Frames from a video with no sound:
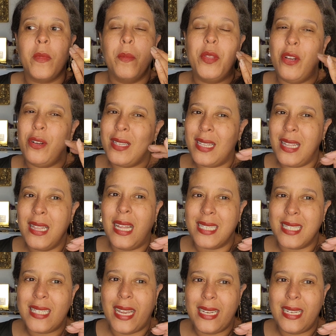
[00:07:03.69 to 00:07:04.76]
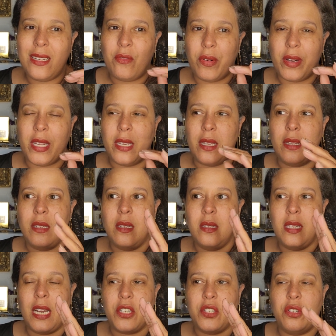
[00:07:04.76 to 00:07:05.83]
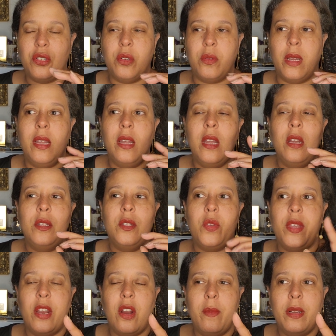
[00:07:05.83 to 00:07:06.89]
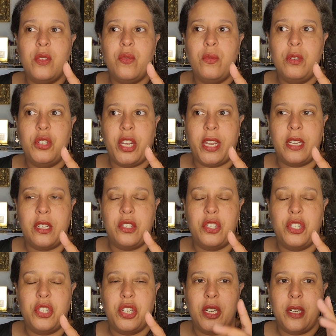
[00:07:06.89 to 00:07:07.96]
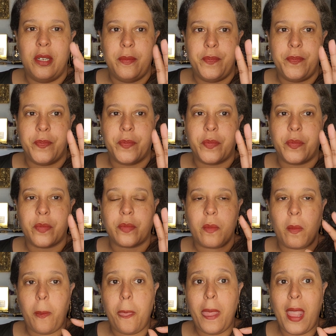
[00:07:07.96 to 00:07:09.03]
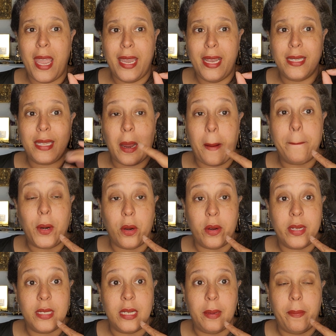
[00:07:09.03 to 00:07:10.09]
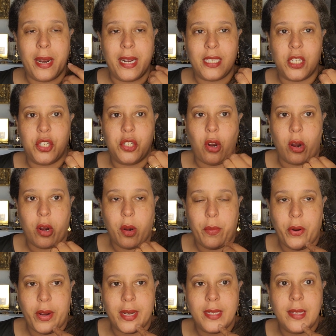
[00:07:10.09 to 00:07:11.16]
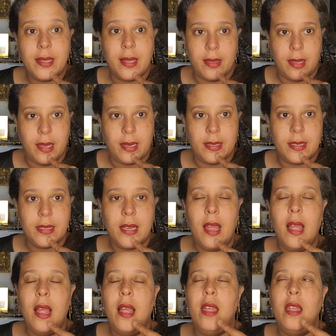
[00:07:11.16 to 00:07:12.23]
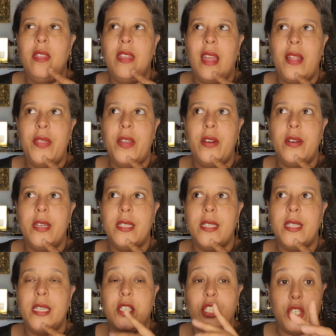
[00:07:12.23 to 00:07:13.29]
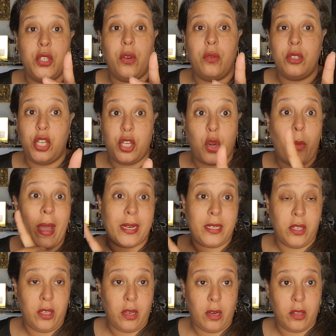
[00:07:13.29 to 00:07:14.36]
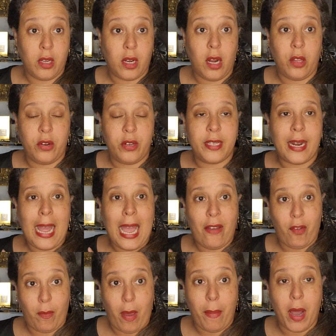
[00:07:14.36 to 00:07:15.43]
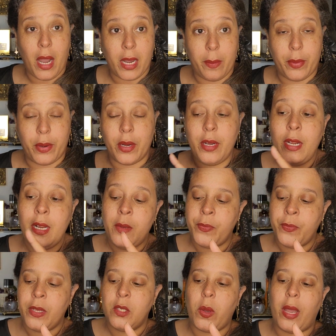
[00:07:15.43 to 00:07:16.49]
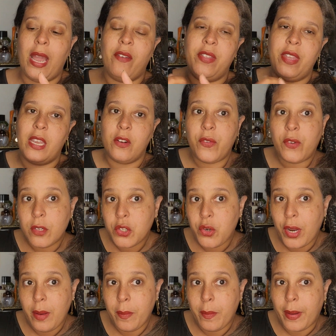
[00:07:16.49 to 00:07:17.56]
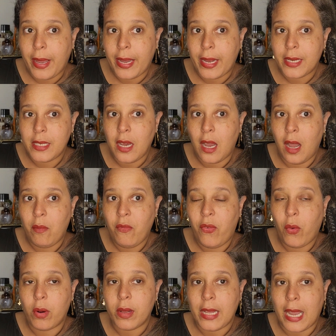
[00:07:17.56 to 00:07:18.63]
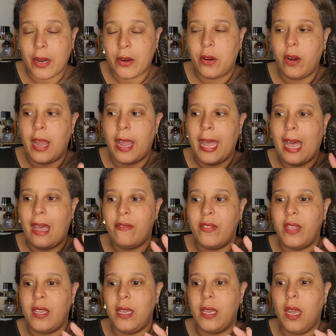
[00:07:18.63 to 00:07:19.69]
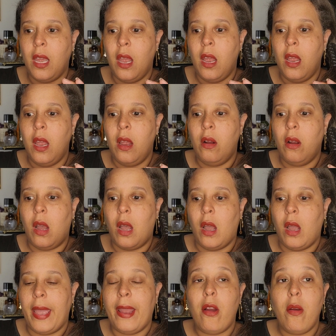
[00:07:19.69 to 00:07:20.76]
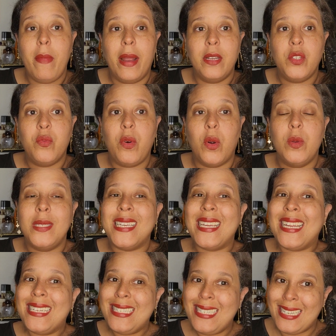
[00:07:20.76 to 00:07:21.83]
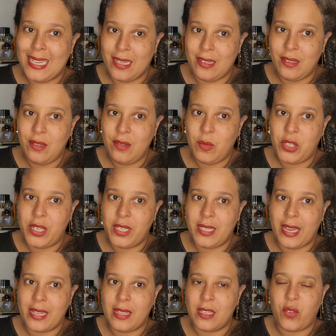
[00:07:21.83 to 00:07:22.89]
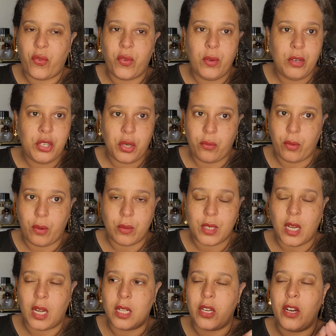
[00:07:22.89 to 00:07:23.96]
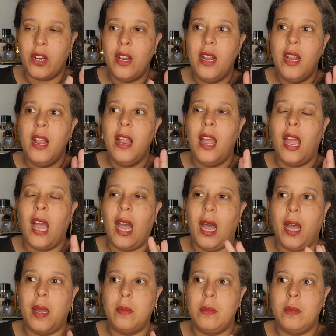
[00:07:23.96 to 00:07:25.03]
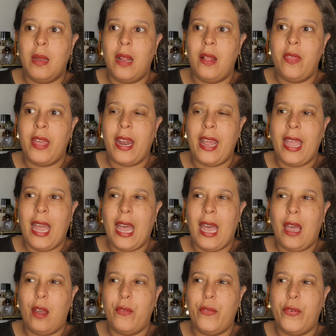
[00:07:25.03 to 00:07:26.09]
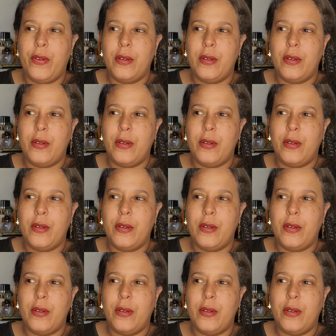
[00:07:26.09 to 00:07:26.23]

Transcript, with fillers: But there's a, a slight gritty texture to it. So the Hermes Rouge is like a burgundy, but it's a darker burgundy than this. Then there is the, just so to go back to the, the colors that I have in my pocketbook. So I have the Infiltrate by Tom Ford Lacquer. I have the uh, Hermes Rose Indian, which is like this fuchsia rose color. Um, and then I have